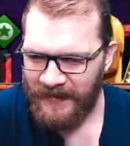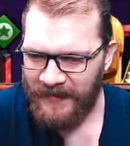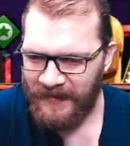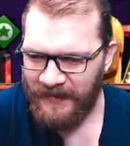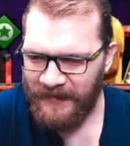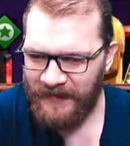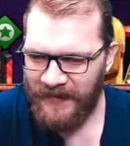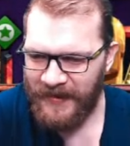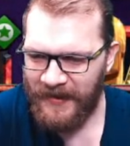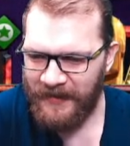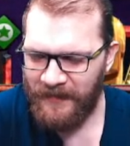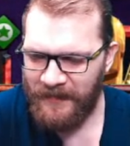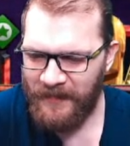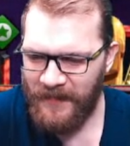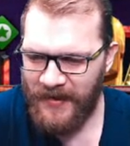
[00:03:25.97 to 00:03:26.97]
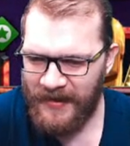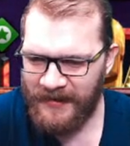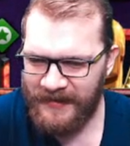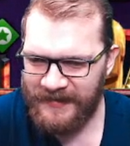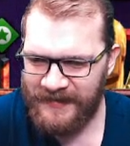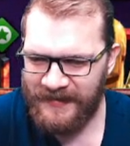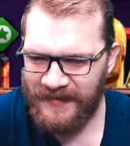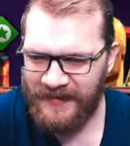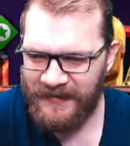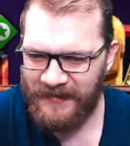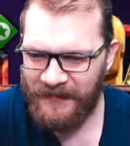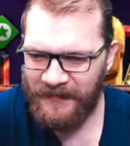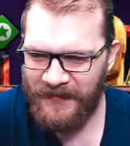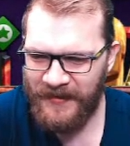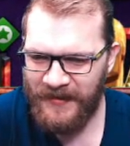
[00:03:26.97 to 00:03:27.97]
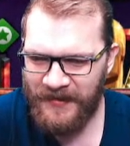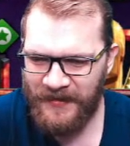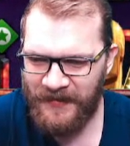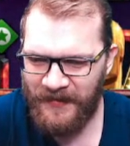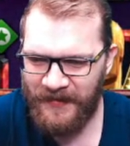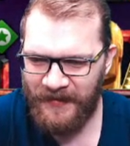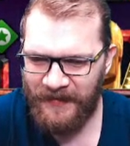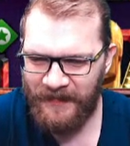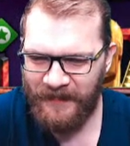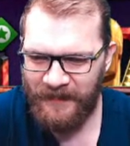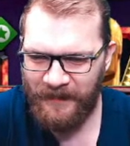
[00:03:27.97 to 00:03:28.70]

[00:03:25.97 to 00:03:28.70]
I do have max recoil.